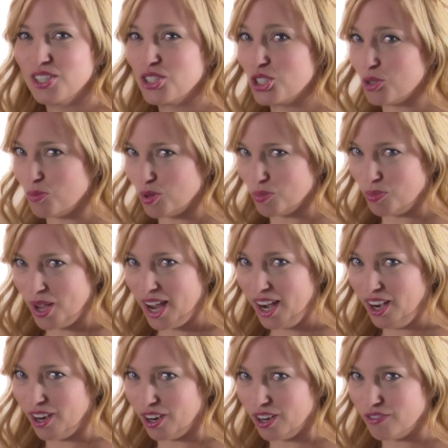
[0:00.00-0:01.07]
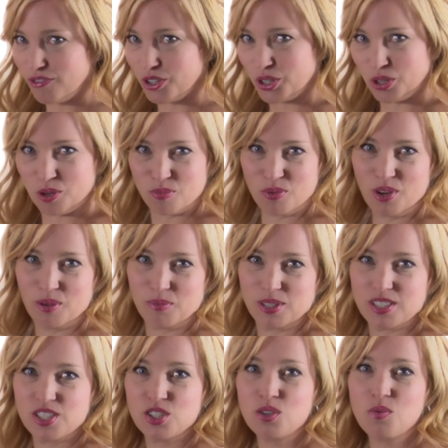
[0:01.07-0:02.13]
To prepare for your
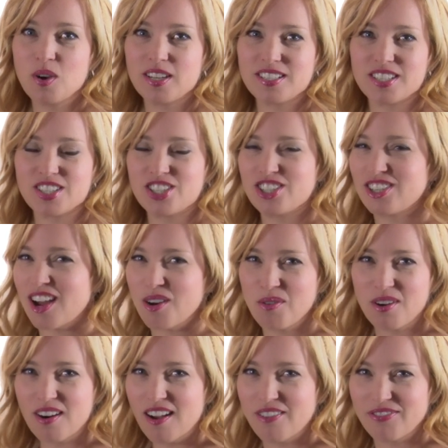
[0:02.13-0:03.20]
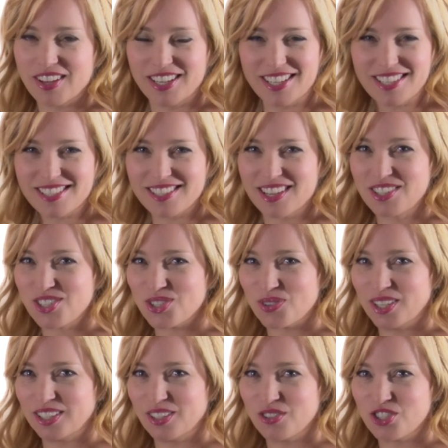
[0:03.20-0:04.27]
appointment, you'll want to shower off any
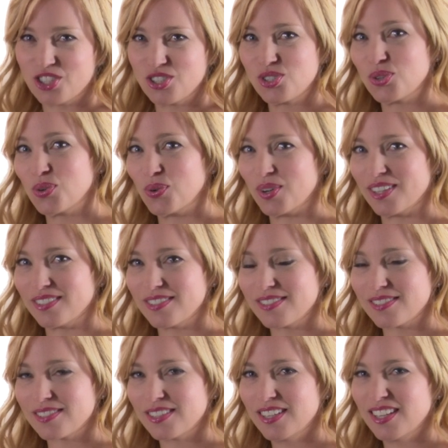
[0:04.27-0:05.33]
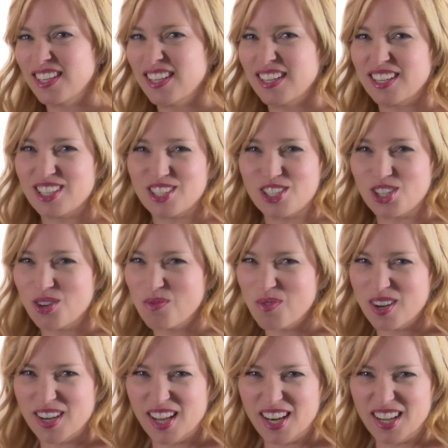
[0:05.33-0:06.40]
sunscreen, lotions, or oils. You don't
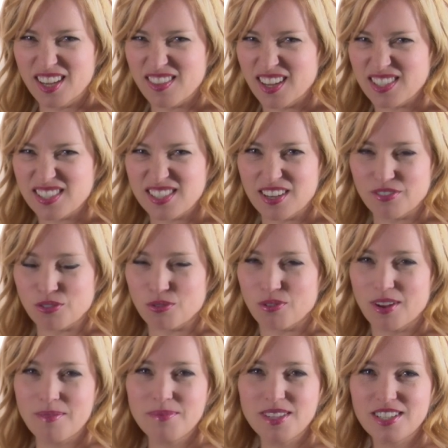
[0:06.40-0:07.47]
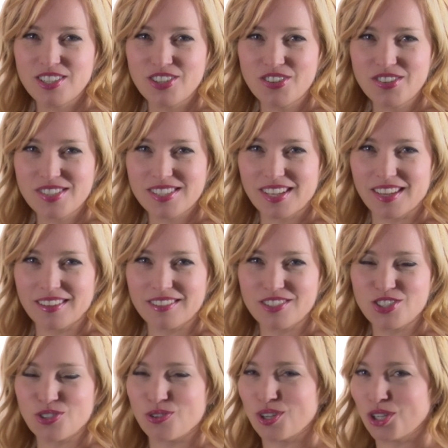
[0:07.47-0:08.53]
want any of that stuff rubbed into your skin
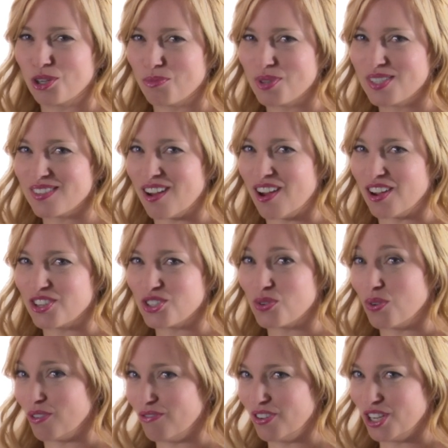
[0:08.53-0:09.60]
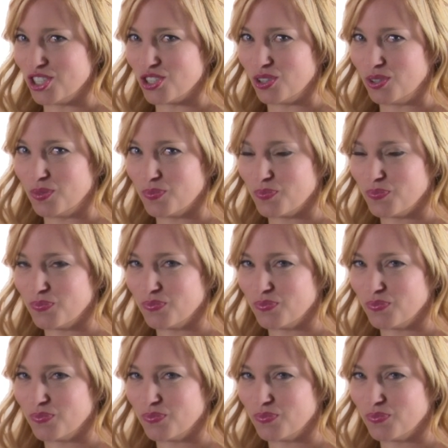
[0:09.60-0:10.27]
during your massage or facial.